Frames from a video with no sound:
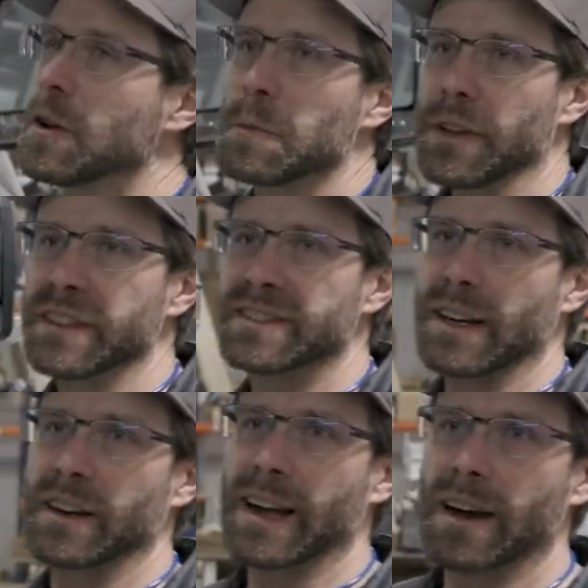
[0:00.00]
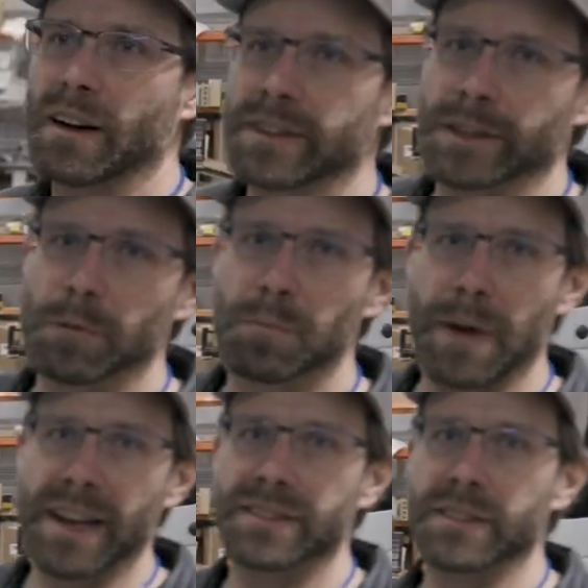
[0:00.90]
But this started out as a
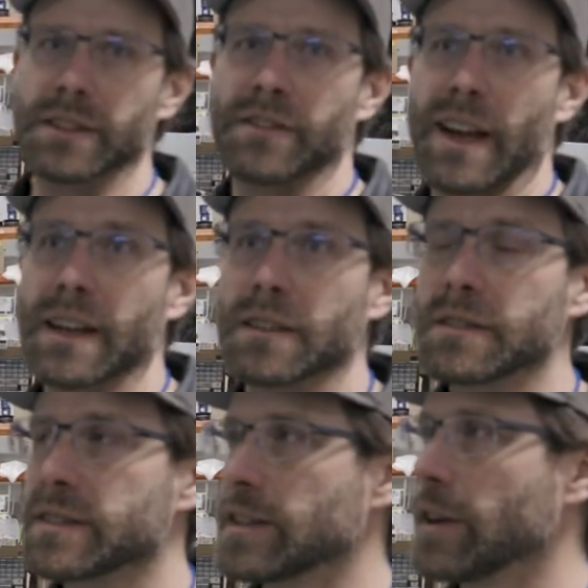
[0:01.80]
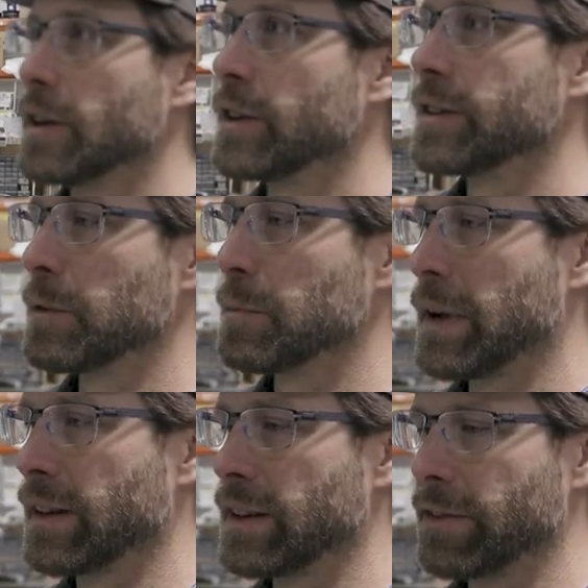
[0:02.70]
passenger van. So there's a
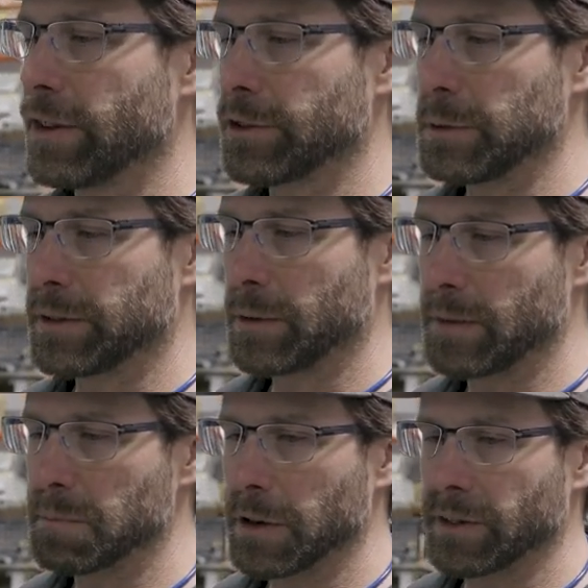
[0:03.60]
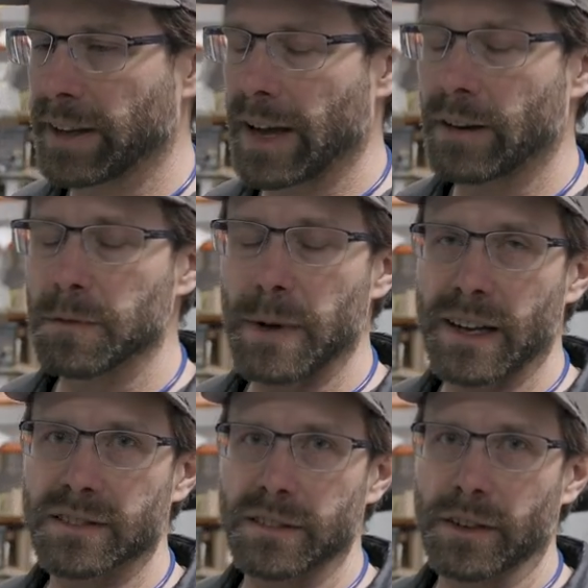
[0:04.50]
big difference between building out a
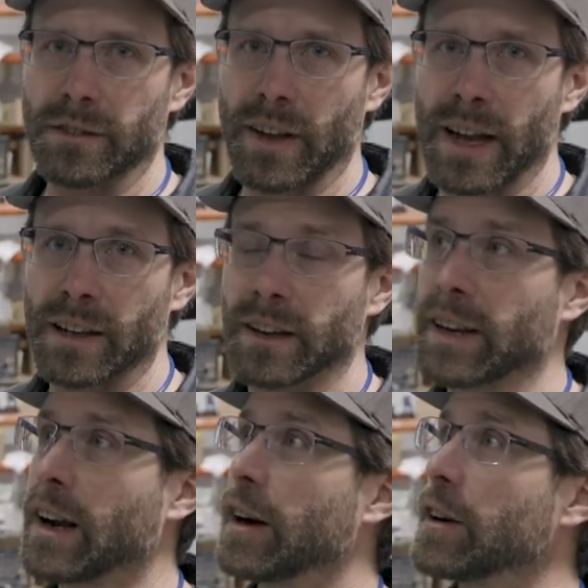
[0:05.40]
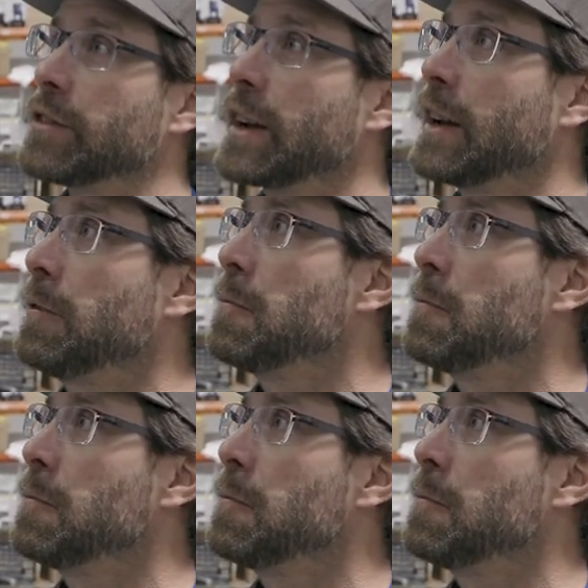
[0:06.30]
passenger van and a cargo van.